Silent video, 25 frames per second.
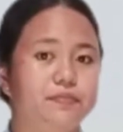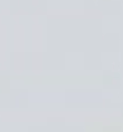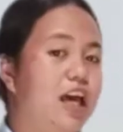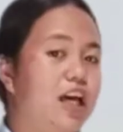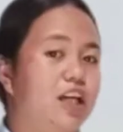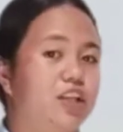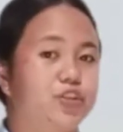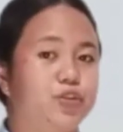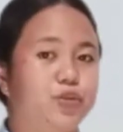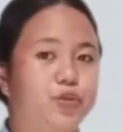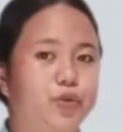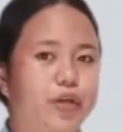
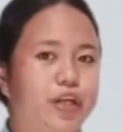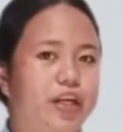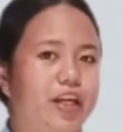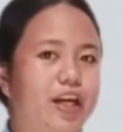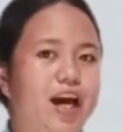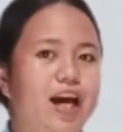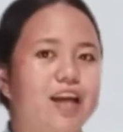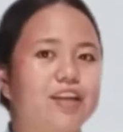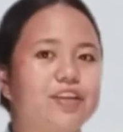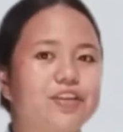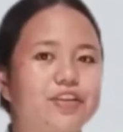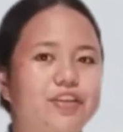And during
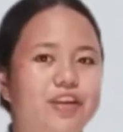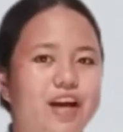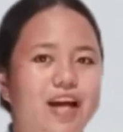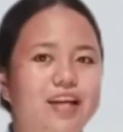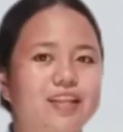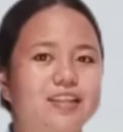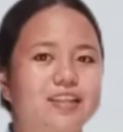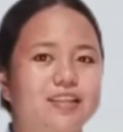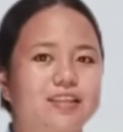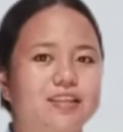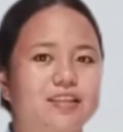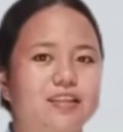at
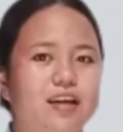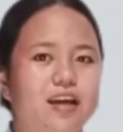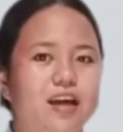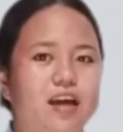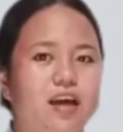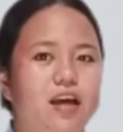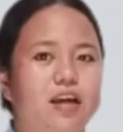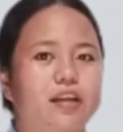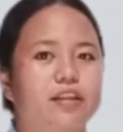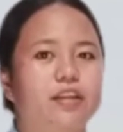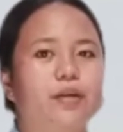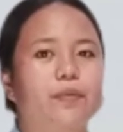rest,
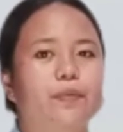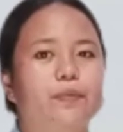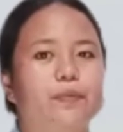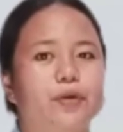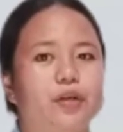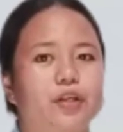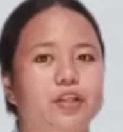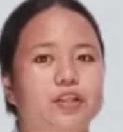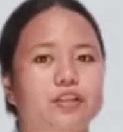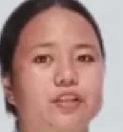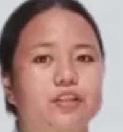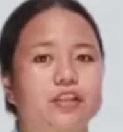the
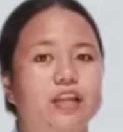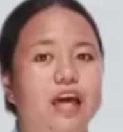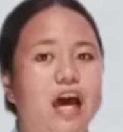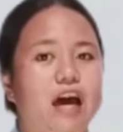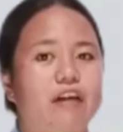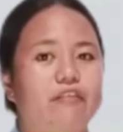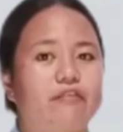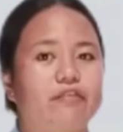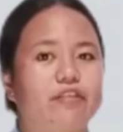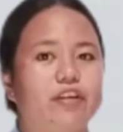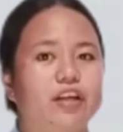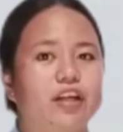person's
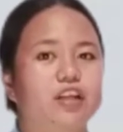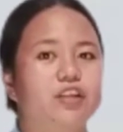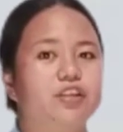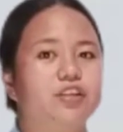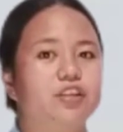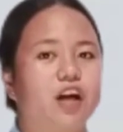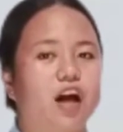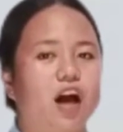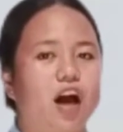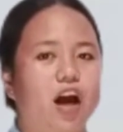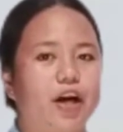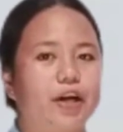average
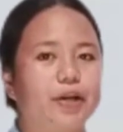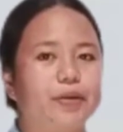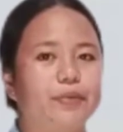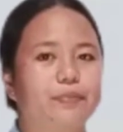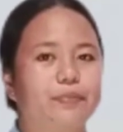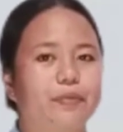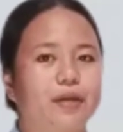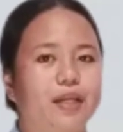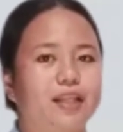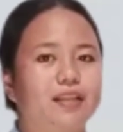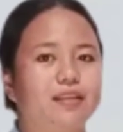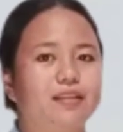
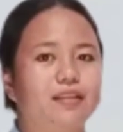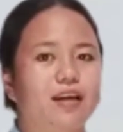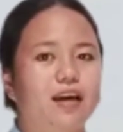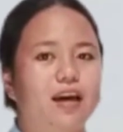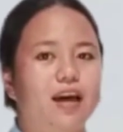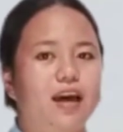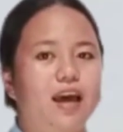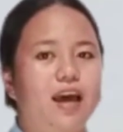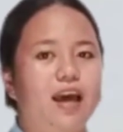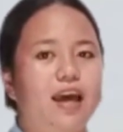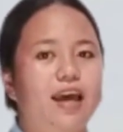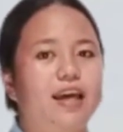heartbeat
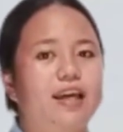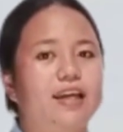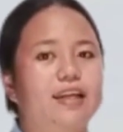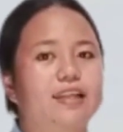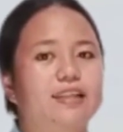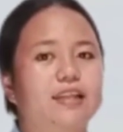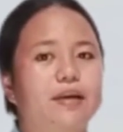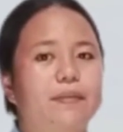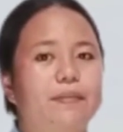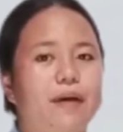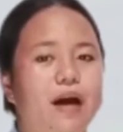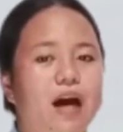
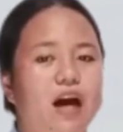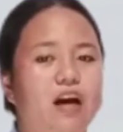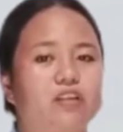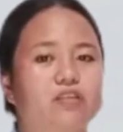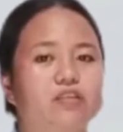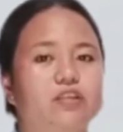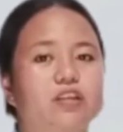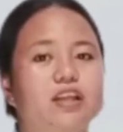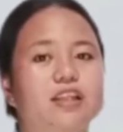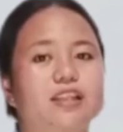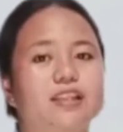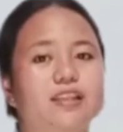is
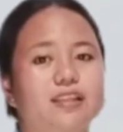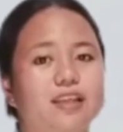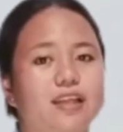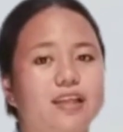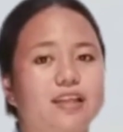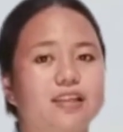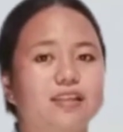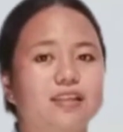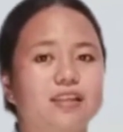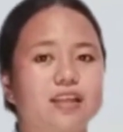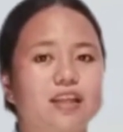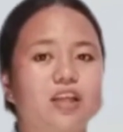about
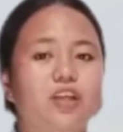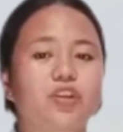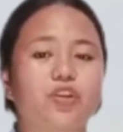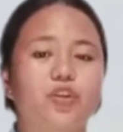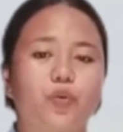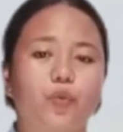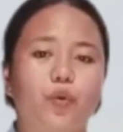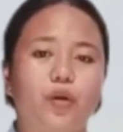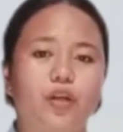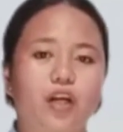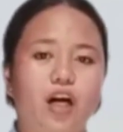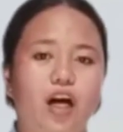60
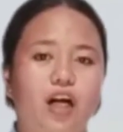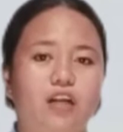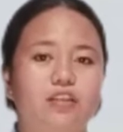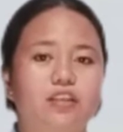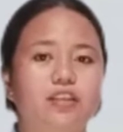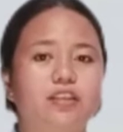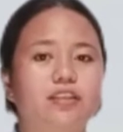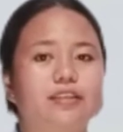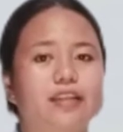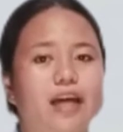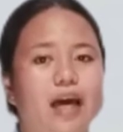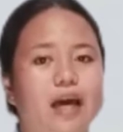to
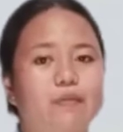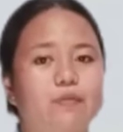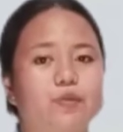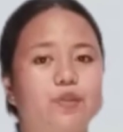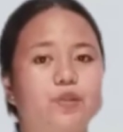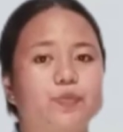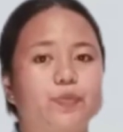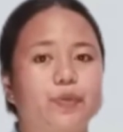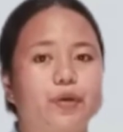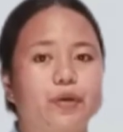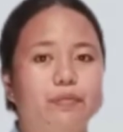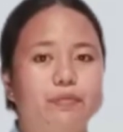100
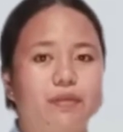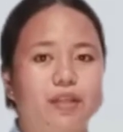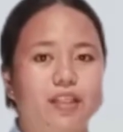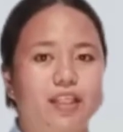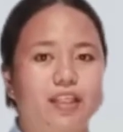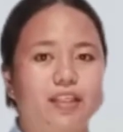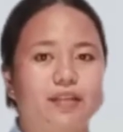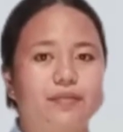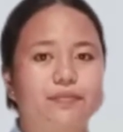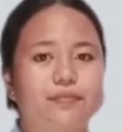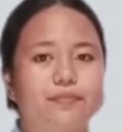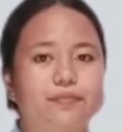times per
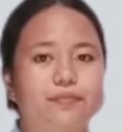minute.